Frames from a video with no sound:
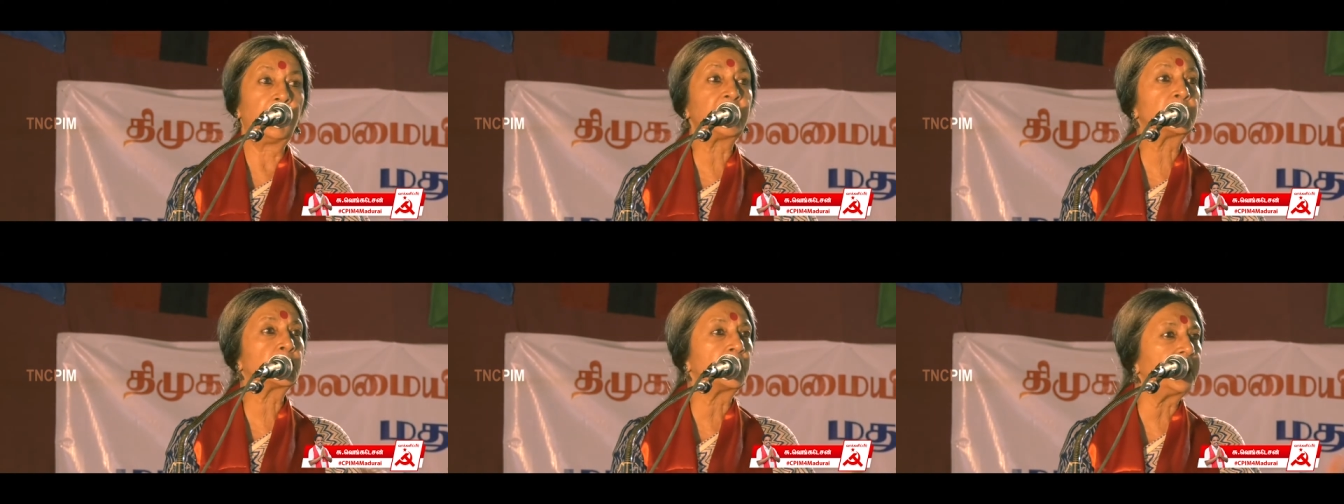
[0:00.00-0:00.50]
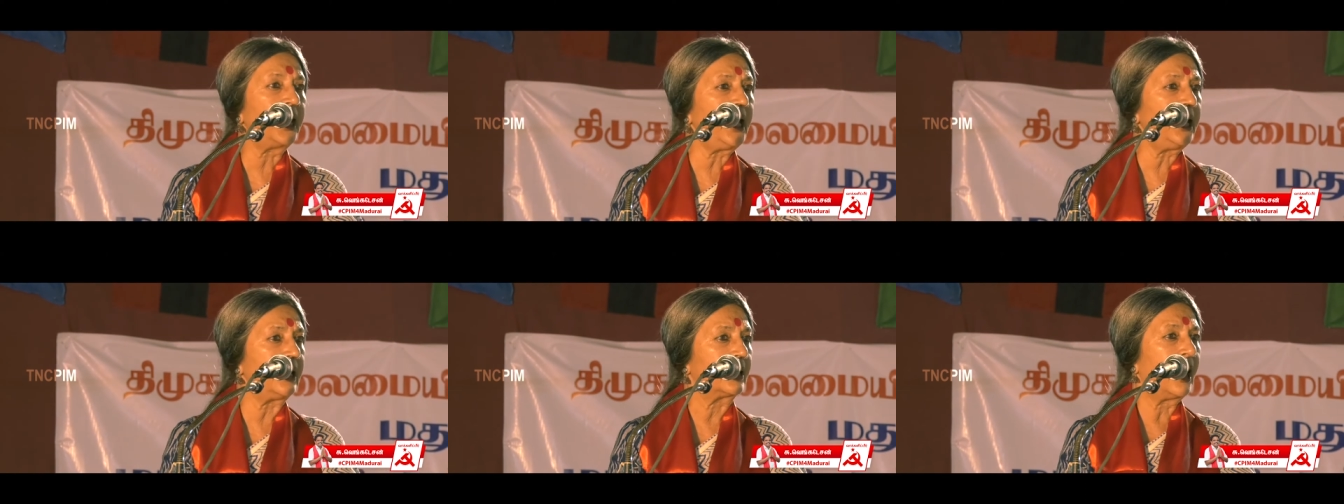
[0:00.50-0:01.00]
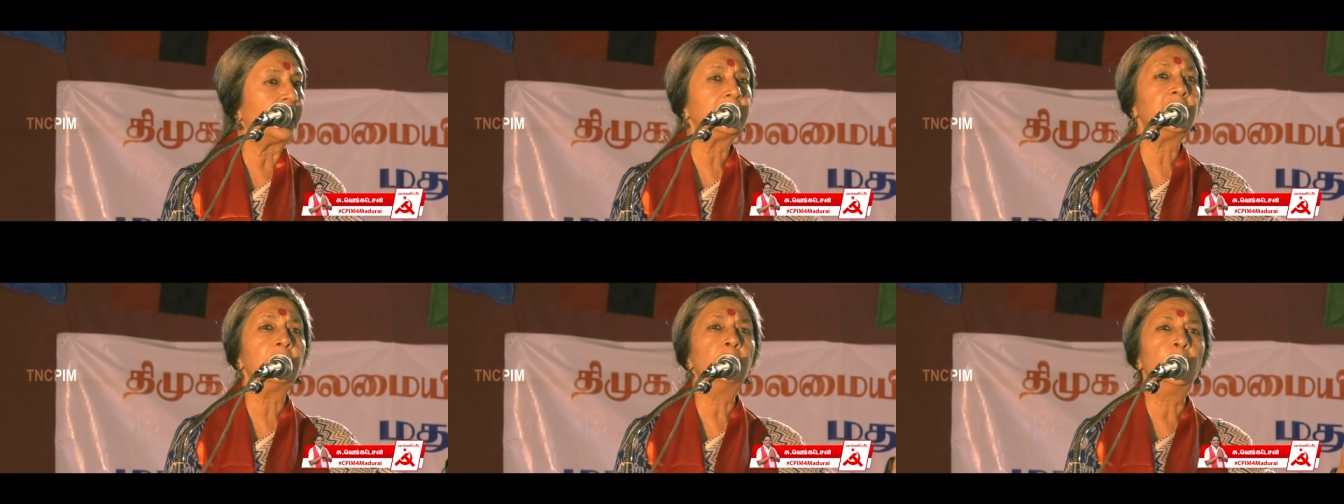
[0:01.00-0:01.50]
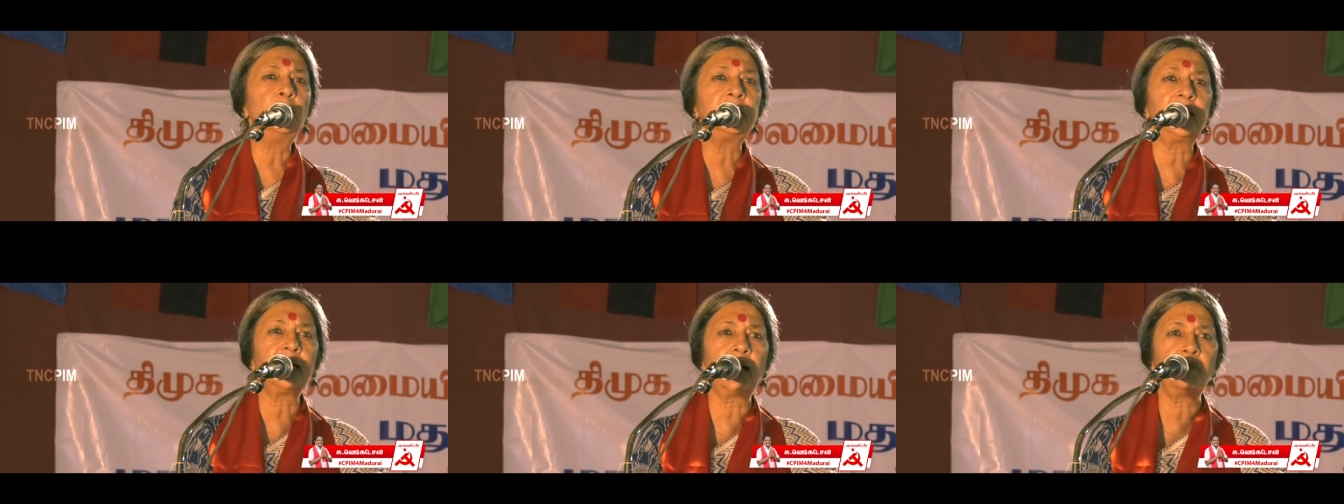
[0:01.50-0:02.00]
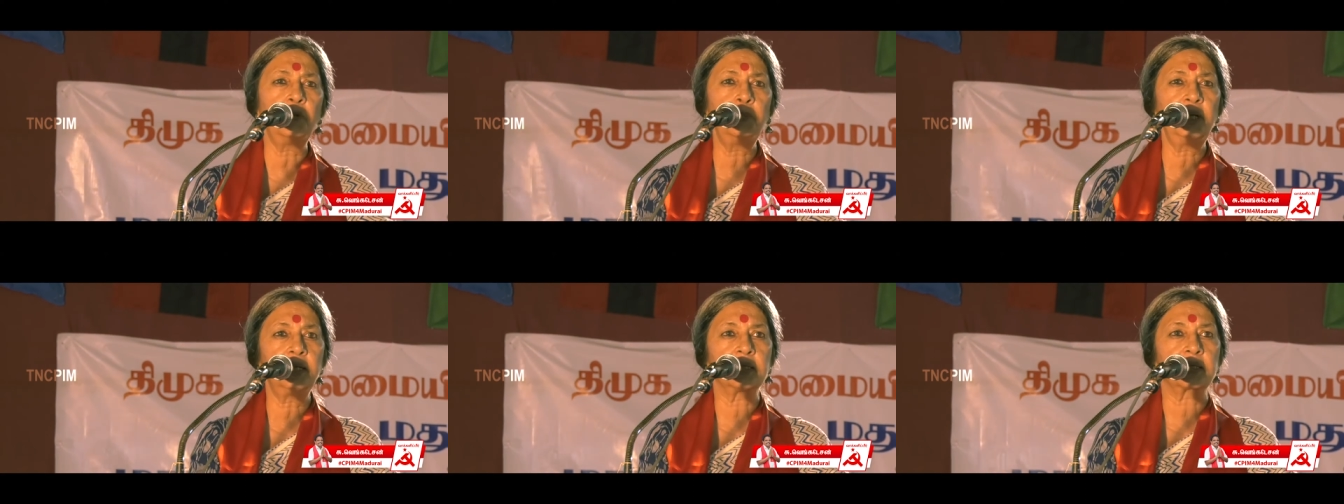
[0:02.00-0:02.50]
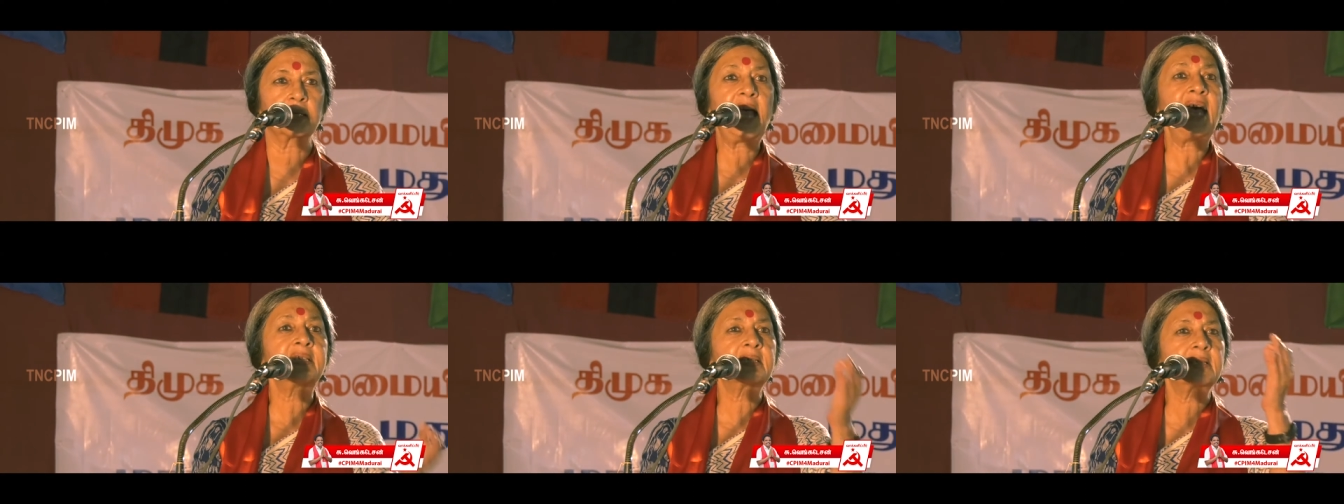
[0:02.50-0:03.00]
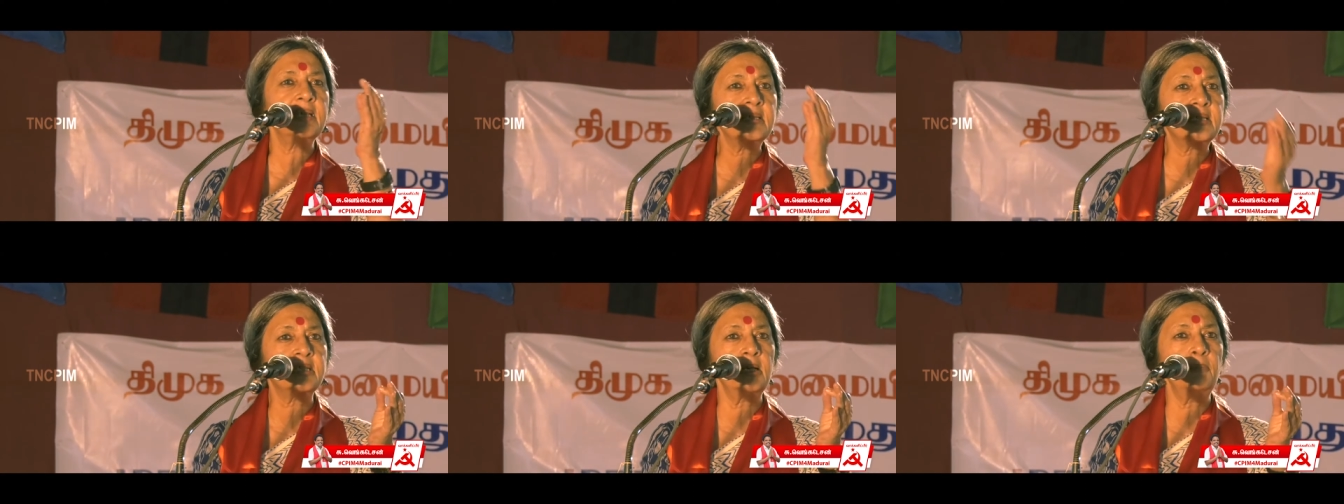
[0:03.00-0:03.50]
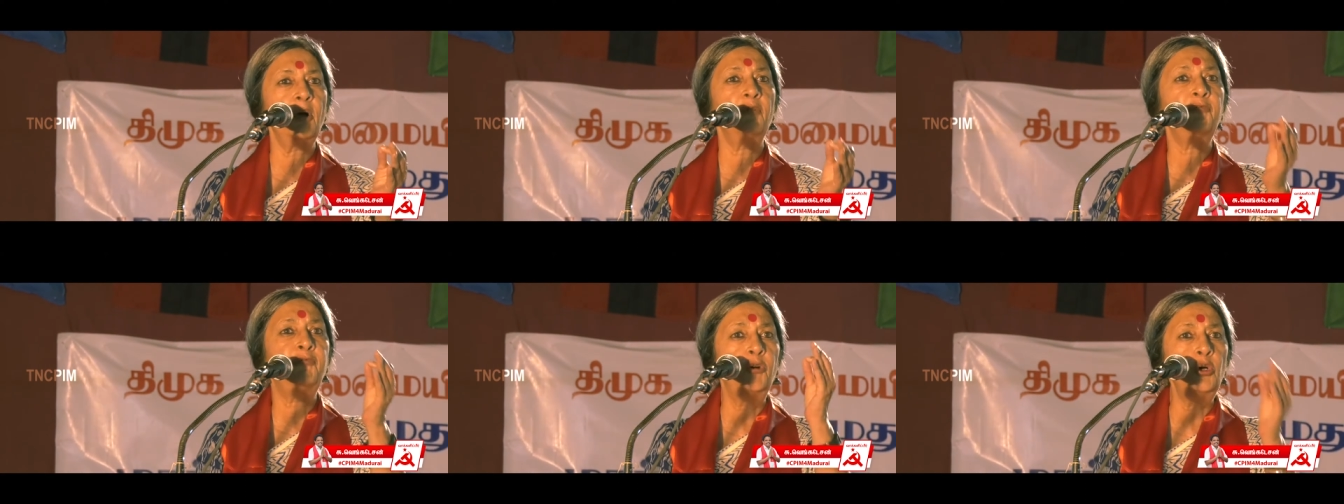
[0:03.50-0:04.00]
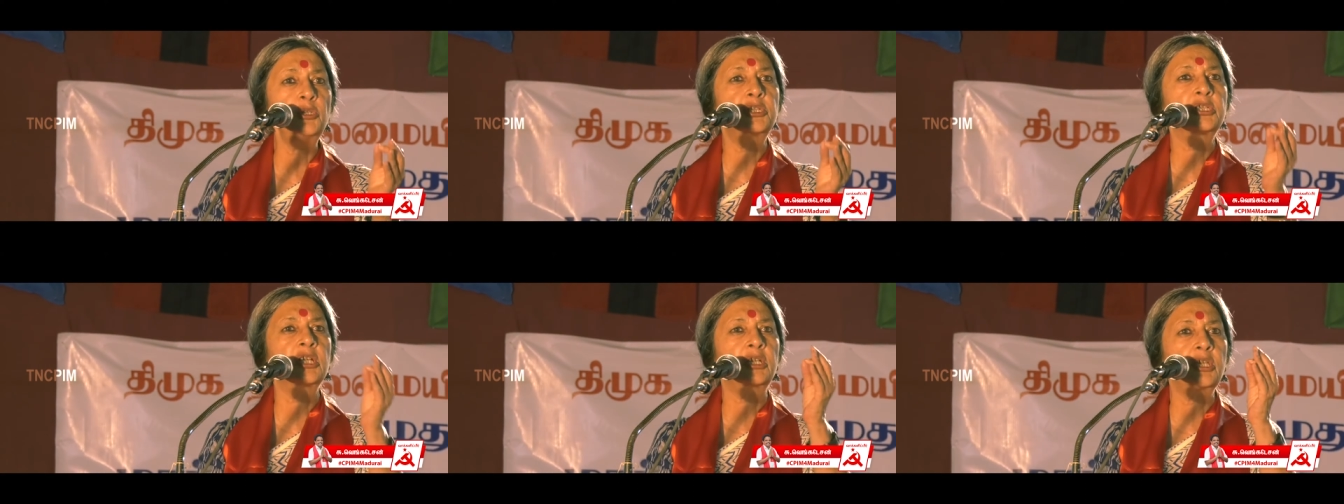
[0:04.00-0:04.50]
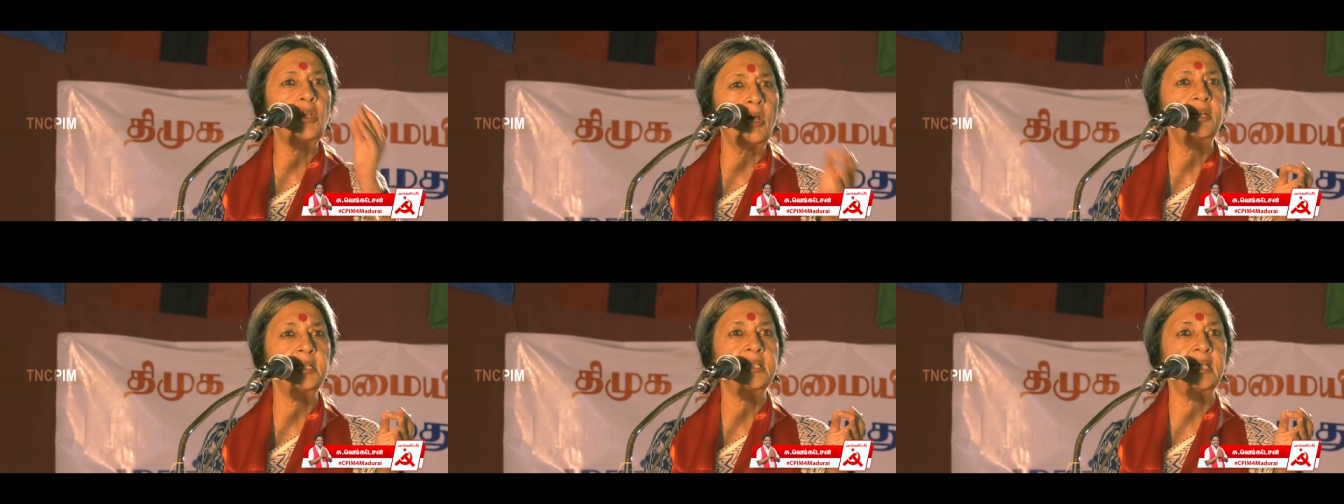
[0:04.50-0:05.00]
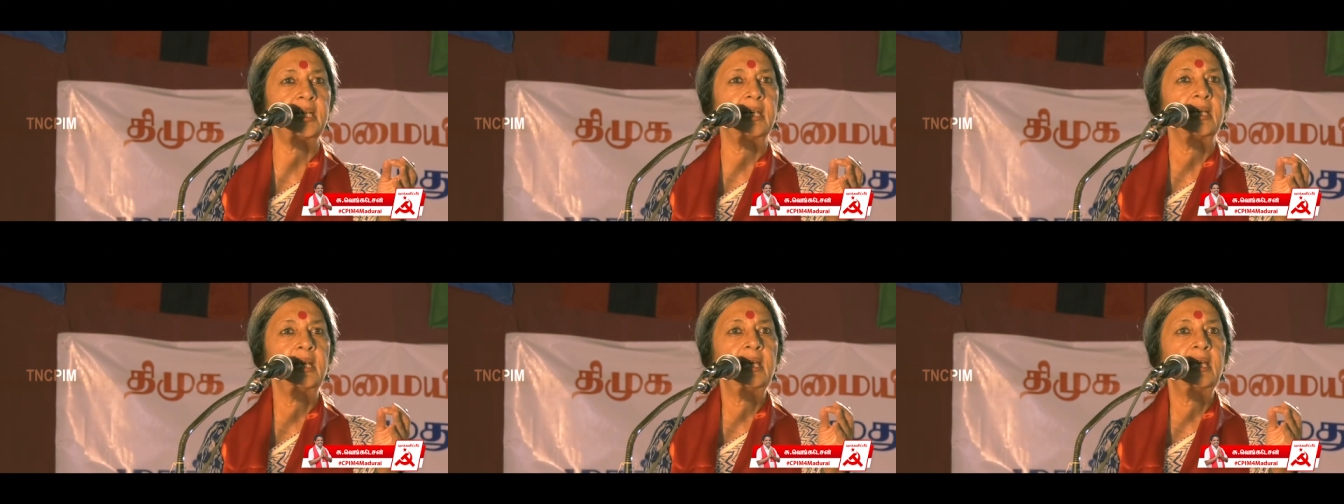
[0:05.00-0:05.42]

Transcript: But today, under Modi government, that system of food security